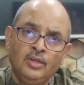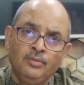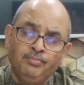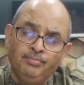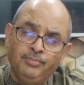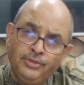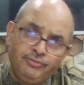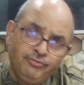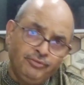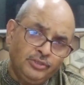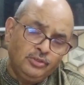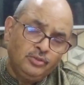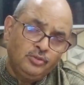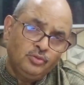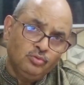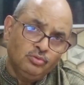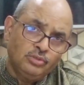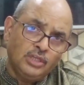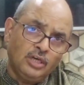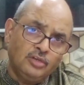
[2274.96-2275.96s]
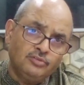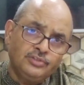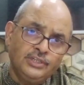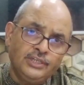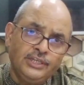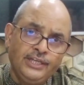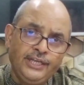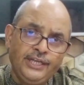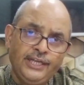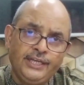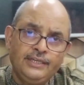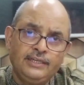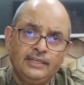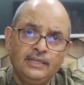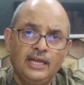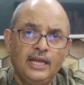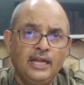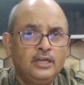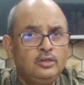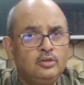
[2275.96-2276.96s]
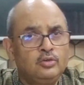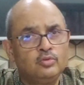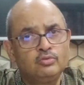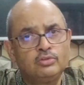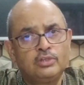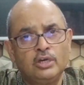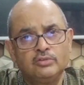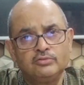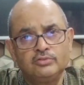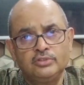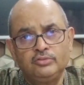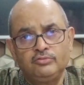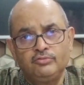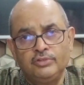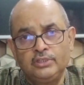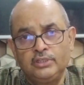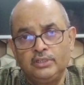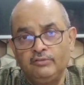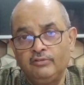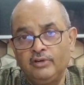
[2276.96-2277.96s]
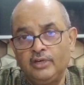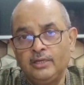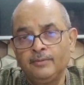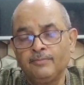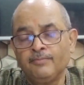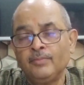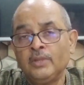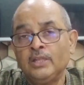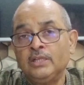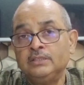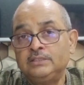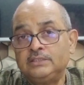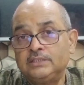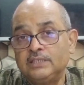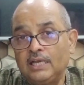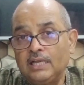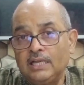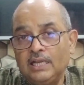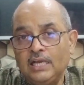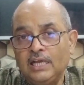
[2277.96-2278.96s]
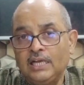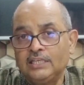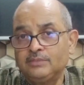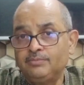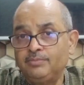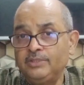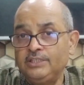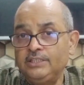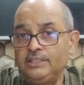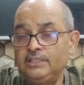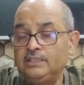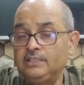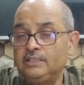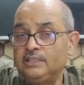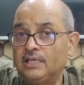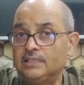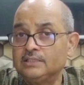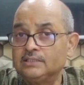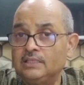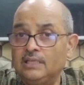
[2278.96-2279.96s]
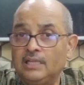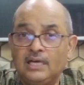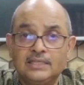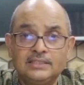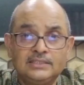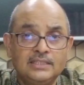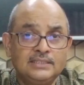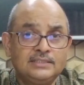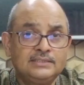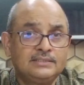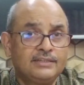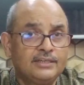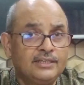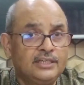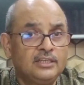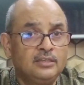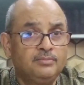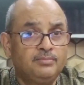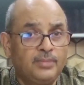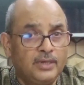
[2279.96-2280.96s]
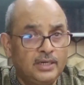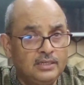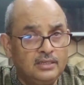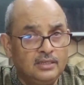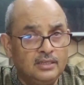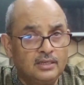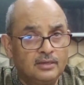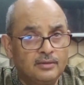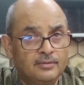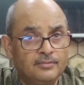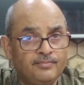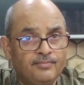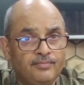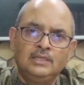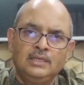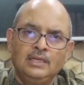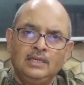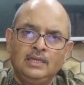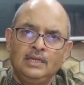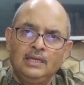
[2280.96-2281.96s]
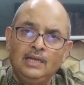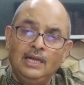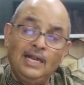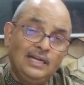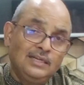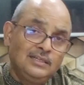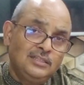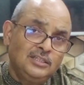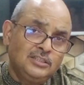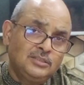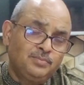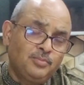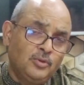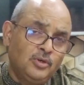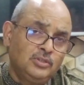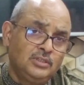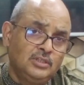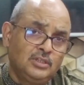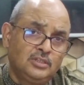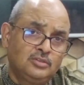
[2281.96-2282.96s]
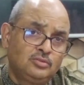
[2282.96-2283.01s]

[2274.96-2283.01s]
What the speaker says: Between 2008 and 2021, China has been India's largest trading partner. At this point, dear